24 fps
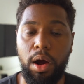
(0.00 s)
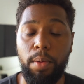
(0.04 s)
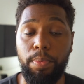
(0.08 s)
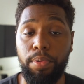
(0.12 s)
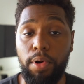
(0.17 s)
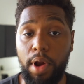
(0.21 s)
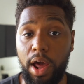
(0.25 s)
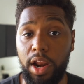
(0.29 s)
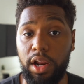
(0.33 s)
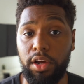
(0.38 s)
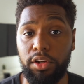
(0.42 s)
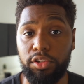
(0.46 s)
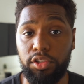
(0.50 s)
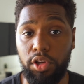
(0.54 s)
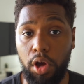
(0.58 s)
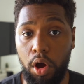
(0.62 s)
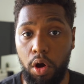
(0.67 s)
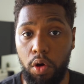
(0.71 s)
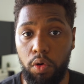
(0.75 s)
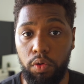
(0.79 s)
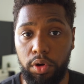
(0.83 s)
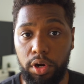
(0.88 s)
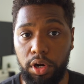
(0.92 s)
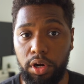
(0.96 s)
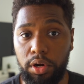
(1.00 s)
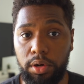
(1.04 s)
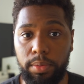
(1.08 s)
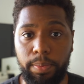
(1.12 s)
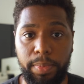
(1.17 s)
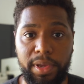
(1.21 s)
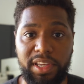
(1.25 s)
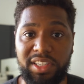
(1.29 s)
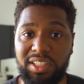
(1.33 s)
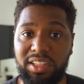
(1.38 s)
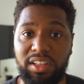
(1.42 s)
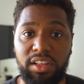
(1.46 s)
A product owner,
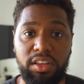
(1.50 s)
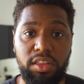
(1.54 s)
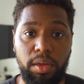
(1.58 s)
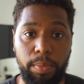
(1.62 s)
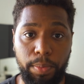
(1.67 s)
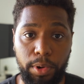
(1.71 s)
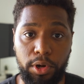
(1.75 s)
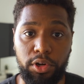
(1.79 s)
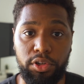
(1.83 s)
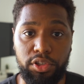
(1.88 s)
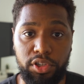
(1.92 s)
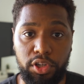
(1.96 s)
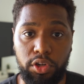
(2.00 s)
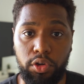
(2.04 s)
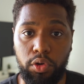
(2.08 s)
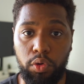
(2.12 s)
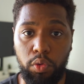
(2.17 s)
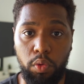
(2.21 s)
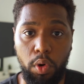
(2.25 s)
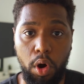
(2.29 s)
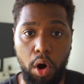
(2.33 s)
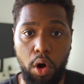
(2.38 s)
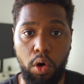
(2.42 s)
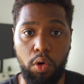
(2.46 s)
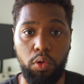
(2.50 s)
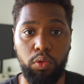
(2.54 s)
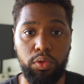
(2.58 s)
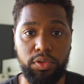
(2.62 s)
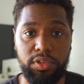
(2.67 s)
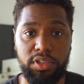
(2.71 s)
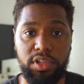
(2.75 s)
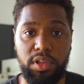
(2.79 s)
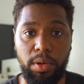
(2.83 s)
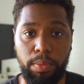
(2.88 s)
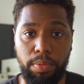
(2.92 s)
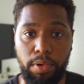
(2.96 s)
basically the person who
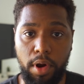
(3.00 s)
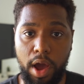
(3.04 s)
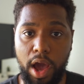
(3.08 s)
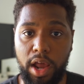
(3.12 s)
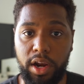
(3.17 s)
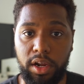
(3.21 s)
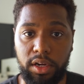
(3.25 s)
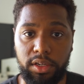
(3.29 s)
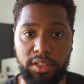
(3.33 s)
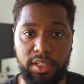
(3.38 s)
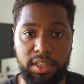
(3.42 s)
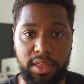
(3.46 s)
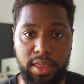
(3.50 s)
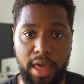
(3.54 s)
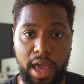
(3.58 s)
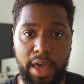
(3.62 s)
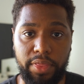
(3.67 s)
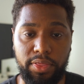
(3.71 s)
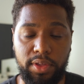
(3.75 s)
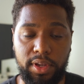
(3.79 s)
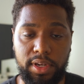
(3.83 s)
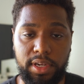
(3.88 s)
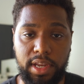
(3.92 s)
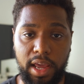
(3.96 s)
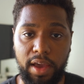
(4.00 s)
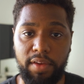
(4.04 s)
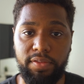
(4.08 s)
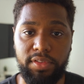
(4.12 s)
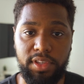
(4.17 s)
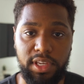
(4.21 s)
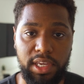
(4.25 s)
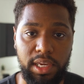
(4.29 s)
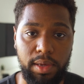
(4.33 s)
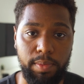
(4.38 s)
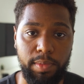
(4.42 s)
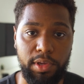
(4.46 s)
owns the product that the dev
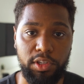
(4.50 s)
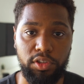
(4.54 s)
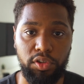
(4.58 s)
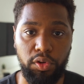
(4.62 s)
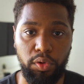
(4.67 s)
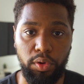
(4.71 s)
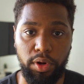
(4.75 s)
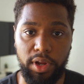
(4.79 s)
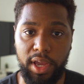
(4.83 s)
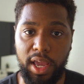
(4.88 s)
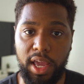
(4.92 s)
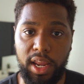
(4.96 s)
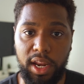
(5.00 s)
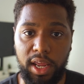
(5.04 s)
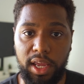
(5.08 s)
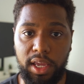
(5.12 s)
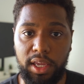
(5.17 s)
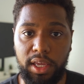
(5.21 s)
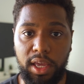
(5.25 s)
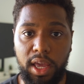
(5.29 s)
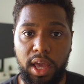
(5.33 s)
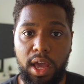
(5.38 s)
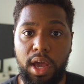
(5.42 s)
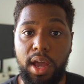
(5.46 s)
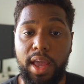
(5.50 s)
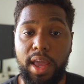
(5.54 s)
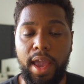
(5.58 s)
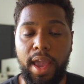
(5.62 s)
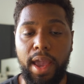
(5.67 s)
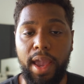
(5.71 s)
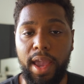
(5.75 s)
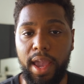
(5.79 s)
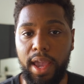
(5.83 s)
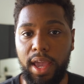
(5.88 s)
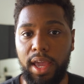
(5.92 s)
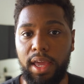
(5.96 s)
team is creating,
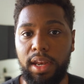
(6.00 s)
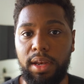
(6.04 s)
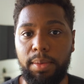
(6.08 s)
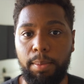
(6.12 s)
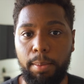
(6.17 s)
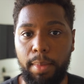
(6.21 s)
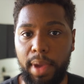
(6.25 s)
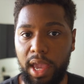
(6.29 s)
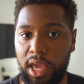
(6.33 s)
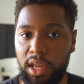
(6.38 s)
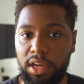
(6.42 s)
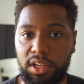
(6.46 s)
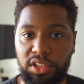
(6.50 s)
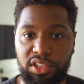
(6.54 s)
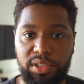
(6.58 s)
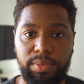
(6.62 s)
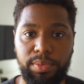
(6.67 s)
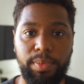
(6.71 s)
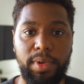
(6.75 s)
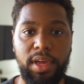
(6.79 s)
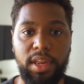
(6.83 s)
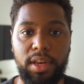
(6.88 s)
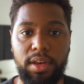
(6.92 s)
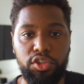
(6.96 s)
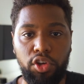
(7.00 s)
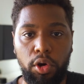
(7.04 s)
and management.